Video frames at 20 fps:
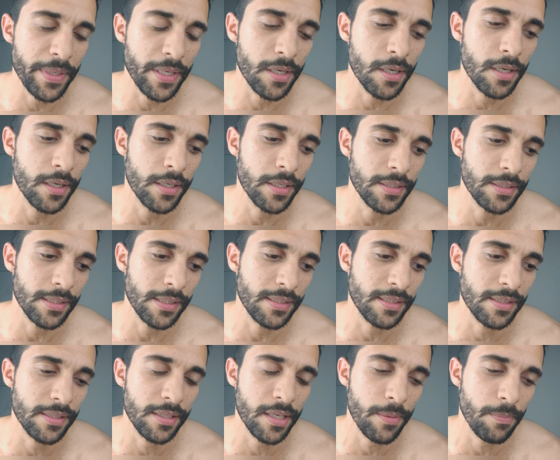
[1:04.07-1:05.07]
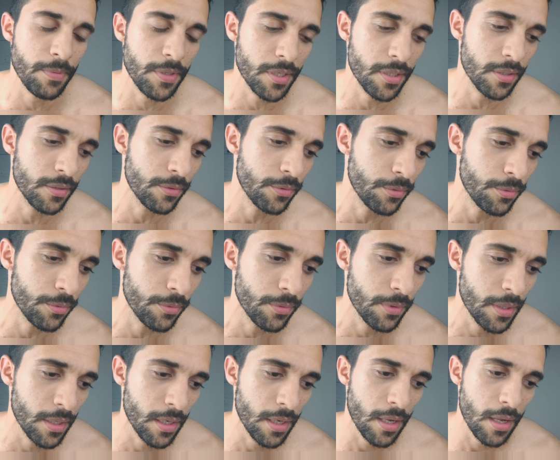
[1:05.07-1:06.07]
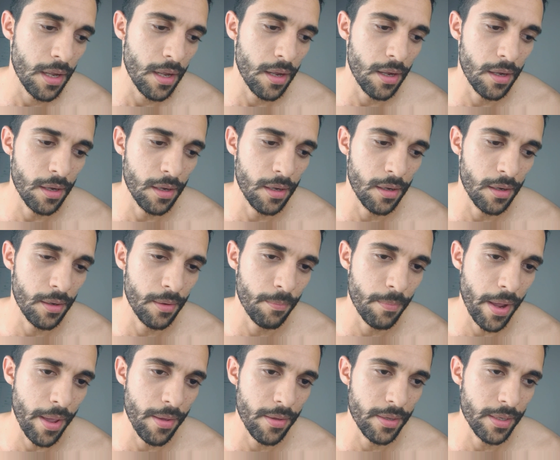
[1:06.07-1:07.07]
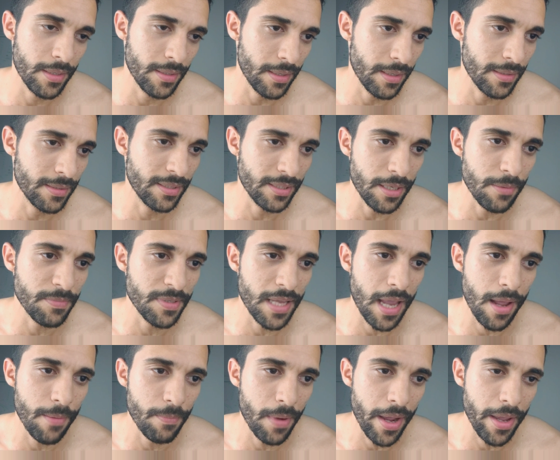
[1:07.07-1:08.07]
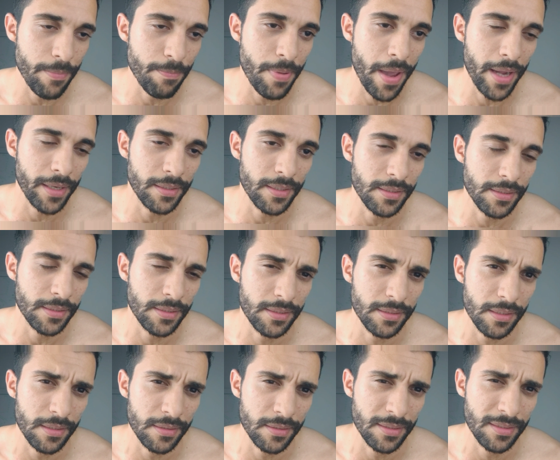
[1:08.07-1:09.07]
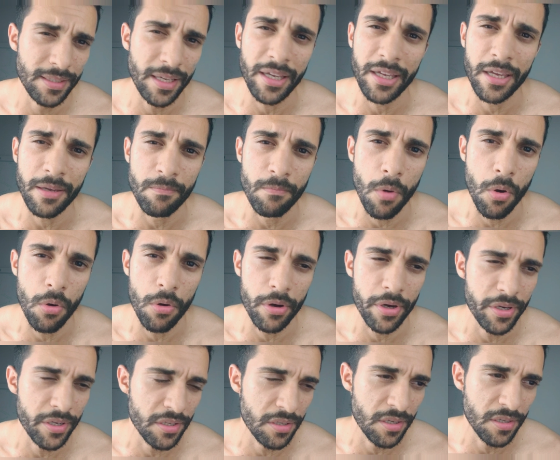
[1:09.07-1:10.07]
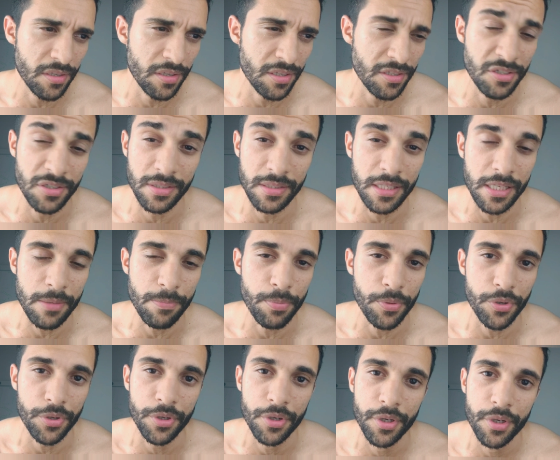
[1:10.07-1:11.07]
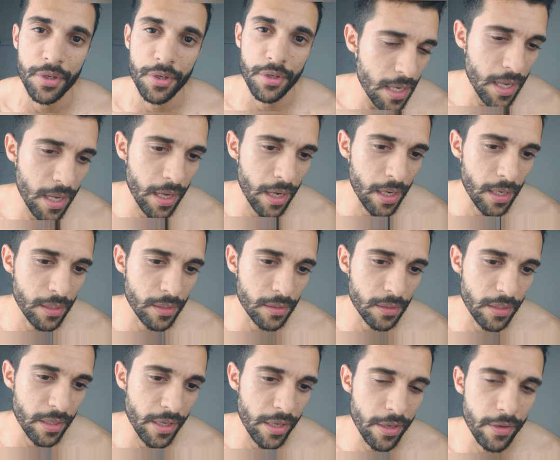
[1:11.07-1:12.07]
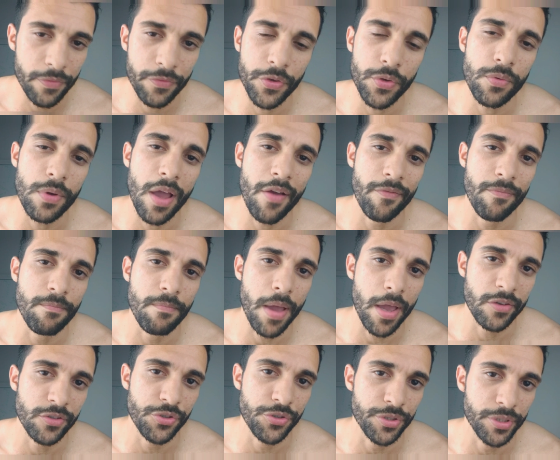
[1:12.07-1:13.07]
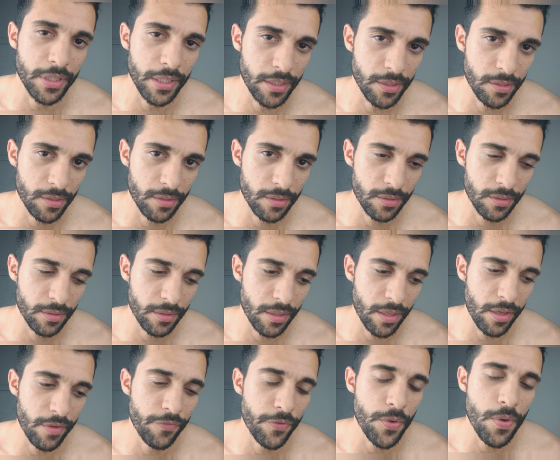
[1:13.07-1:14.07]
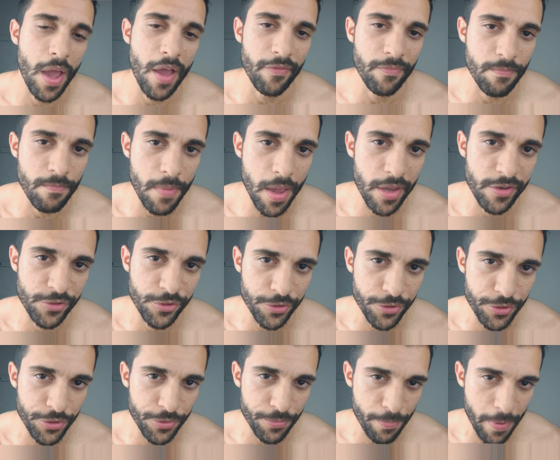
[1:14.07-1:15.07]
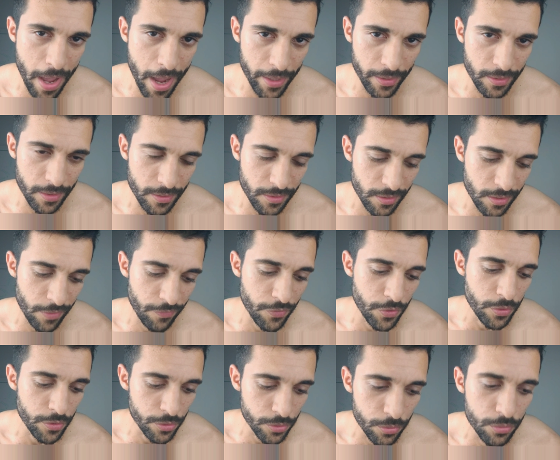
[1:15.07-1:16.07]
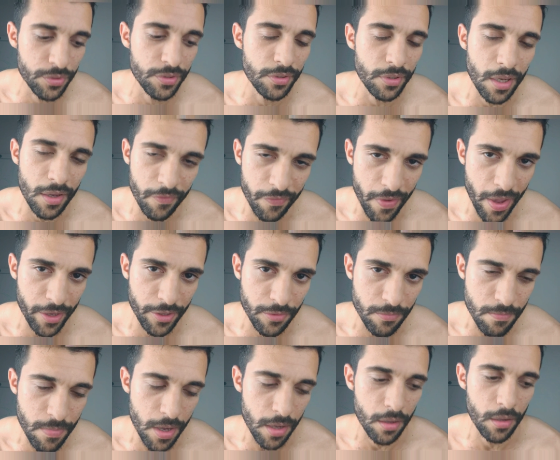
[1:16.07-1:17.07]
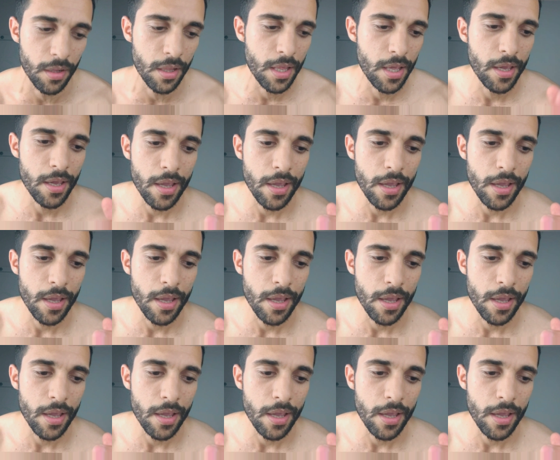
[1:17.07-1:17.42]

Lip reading: because it seemed to it seems that my pectus is sinking more. It's deeper. And if you have measured it, if you have measured your pectus, if you use a vacuum bell